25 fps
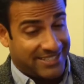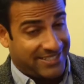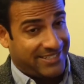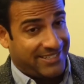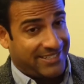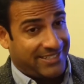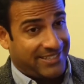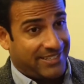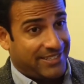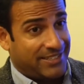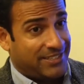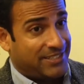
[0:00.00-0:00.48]

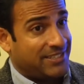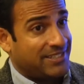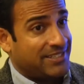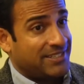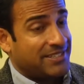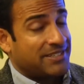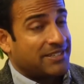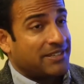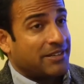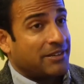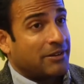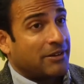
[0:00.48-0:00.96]
Yes,
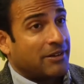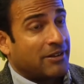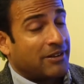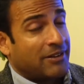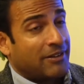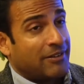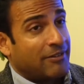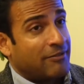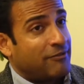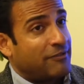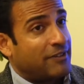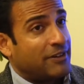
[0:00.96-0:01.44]
this is
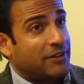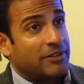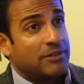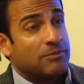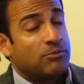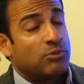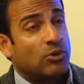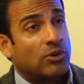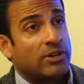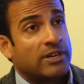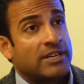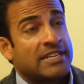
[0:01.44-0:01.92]
a
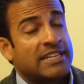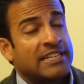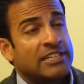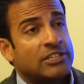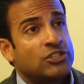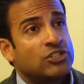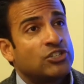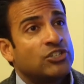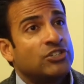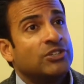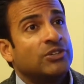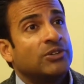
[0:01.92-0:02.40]
very
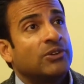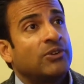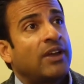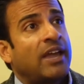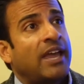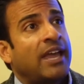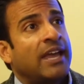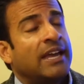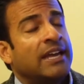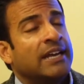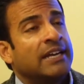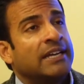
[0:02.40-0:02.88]
important
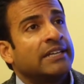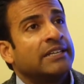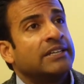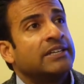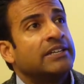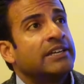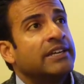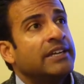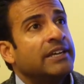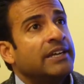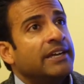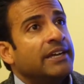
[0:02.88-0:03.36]
issue,
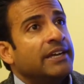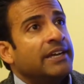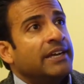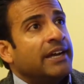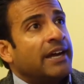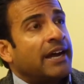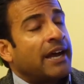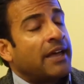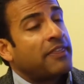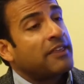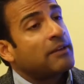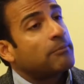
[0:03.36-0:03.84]
and
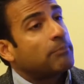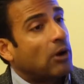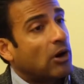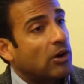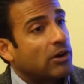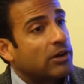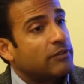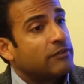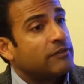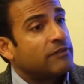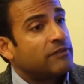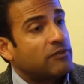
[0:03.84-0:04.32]
I
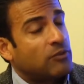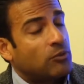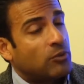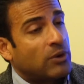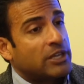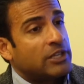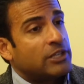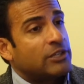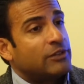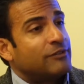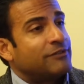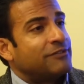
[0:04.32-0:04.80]
think part of
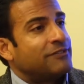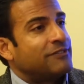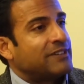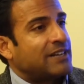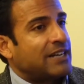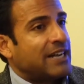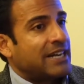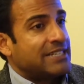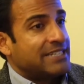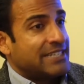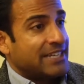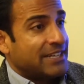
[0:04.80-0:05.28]
what you've
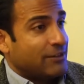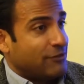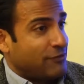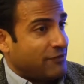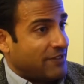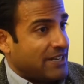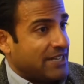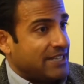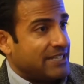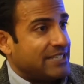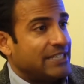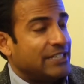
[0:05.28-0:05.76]

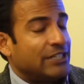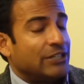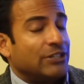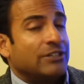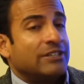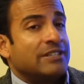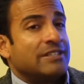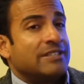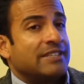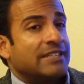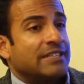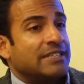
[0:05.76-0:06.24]
identified
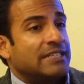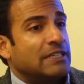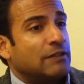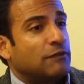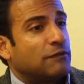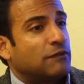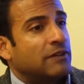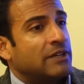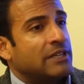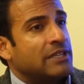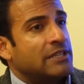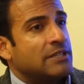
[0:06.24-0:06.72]
here is the
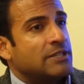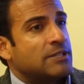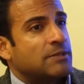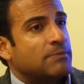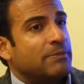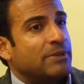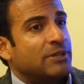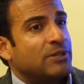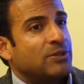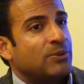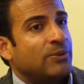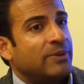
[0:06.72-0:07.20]

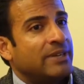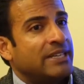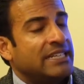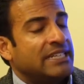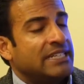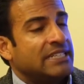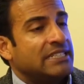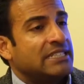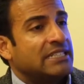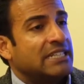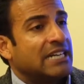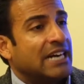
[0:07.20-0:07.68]
difference
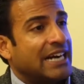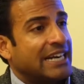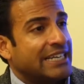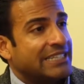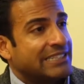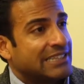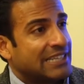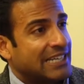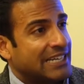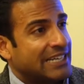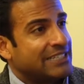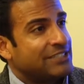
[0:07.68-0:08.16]
between
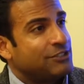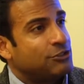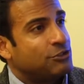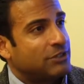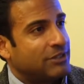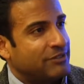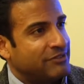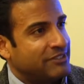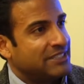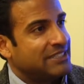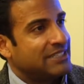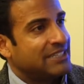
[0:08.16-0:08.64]

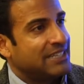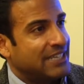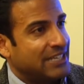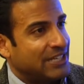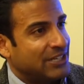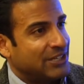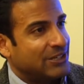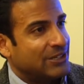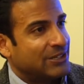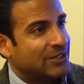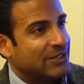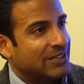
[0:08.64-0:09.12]
guideline-driven
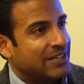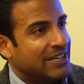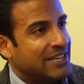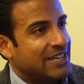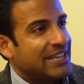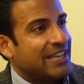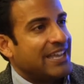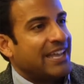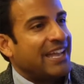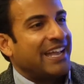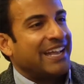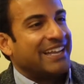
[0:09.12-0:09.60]
care
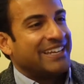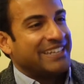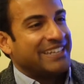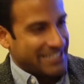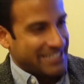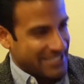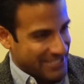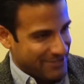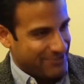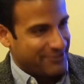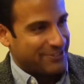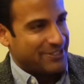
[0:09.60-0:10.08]

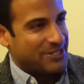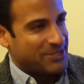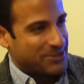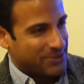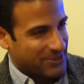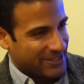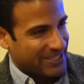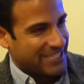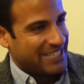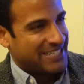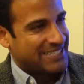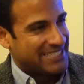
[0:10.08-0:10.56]
and
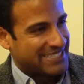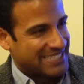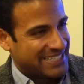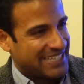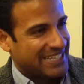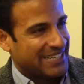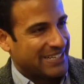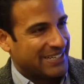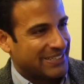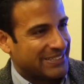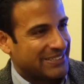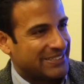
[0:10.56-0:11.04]

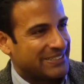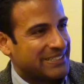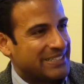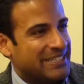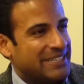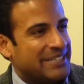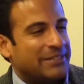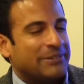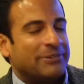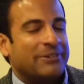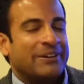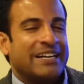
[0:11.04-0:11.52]
individualized
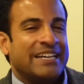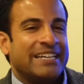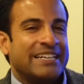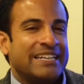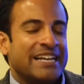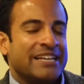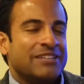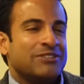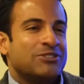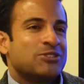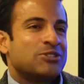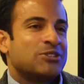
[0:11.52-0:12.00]
care.
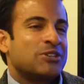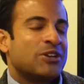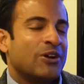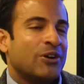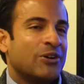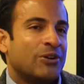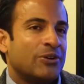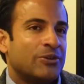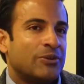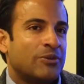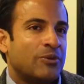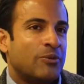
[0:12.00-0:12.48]
Right. And
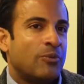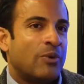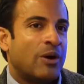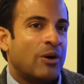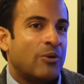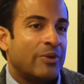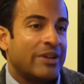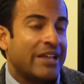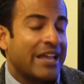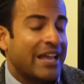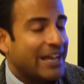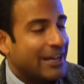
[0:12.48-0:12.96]
so
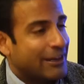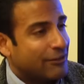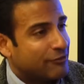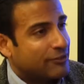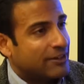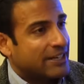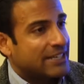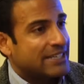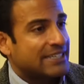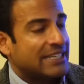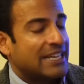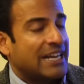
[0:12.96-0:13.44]
what we
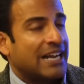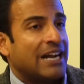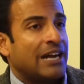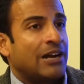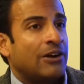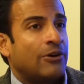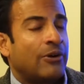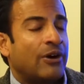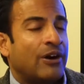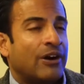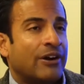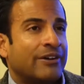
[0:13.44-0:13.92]
have right
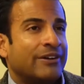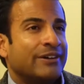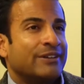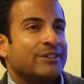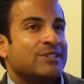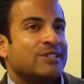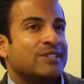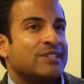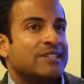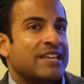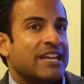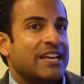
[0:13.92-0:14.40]
now
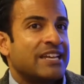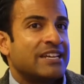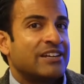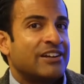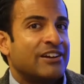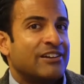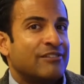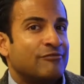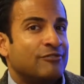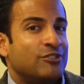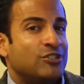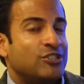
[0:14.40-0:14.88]
are a
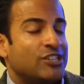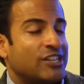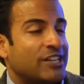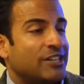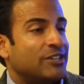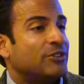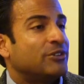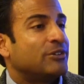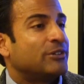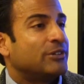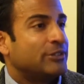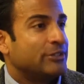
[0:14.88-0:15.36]
set of
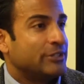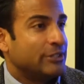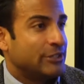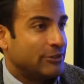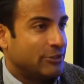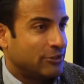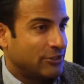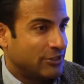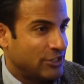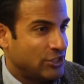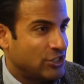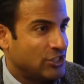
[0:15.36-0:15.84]

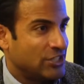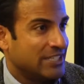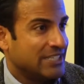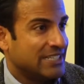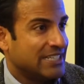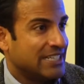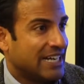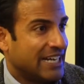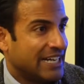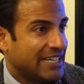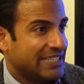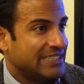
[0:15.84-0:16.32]
general
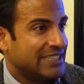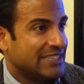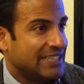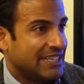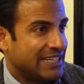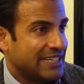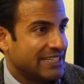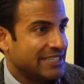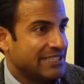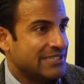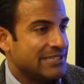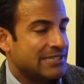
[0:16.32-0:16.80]
nutrition
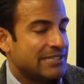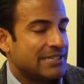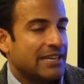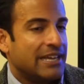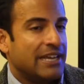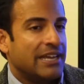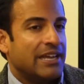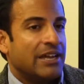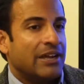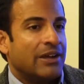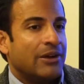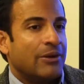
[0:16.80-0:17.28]

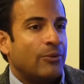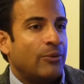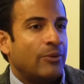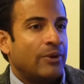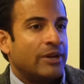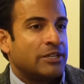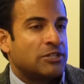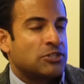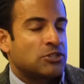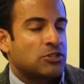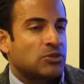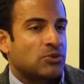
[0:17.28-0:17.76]
guidelines
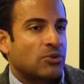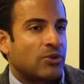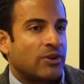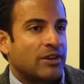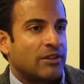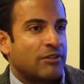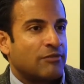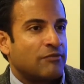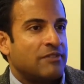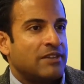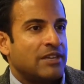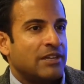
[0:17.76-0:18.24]
which
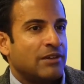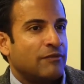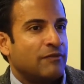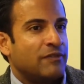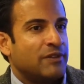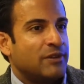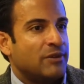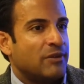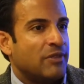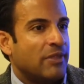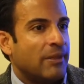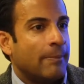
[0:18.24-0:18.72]
sort of
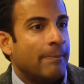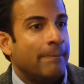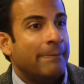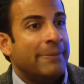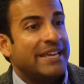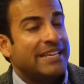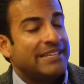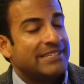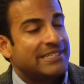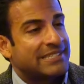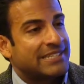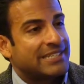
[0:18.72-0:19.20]
give you the
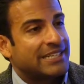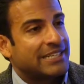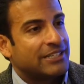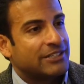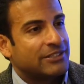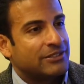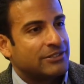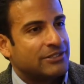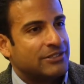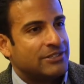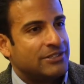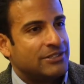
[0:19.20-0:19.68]

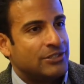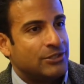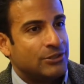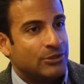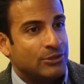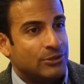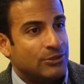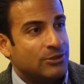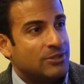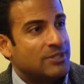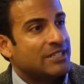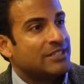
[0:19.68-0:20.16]
basic
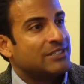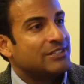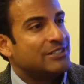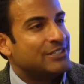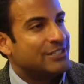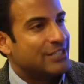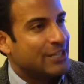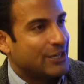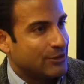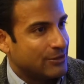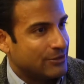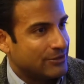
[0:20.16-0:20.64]
do's
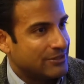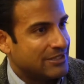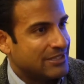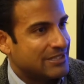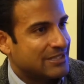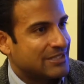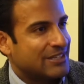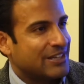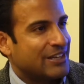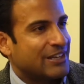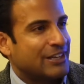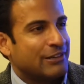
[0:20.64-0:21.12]
and
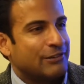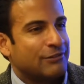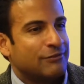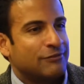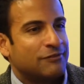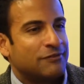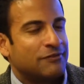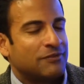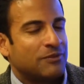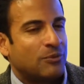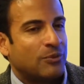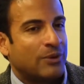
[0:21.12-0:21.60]
don'ts
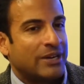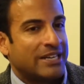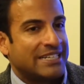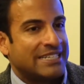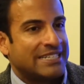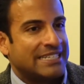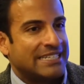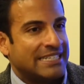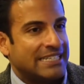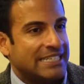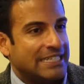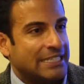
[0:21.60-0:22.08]
of
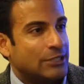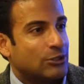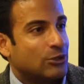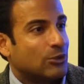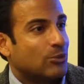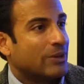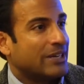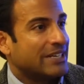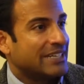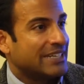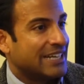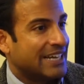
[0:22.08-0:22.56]
what to
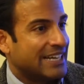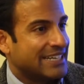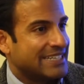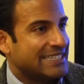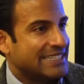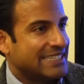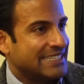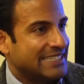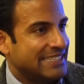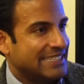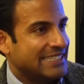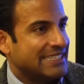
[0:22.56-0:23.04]
eat or what
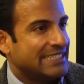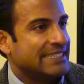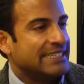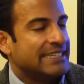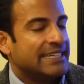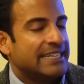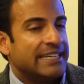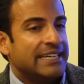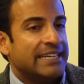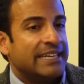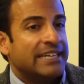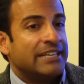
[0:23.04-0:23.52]
not to
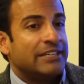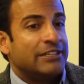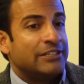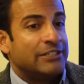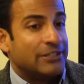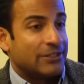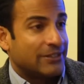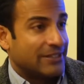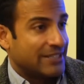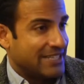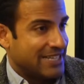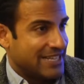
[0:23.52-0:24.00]
eat
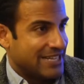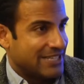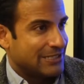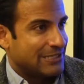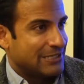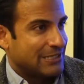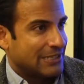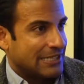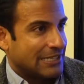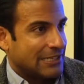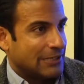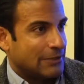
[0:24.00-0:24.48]
during
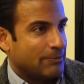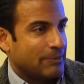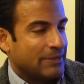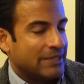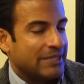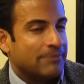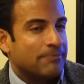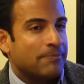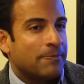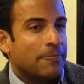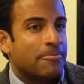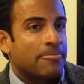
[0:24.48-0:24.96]
cancer
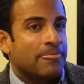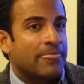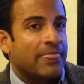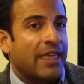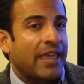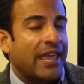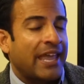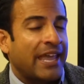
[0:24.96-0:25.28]
therapy.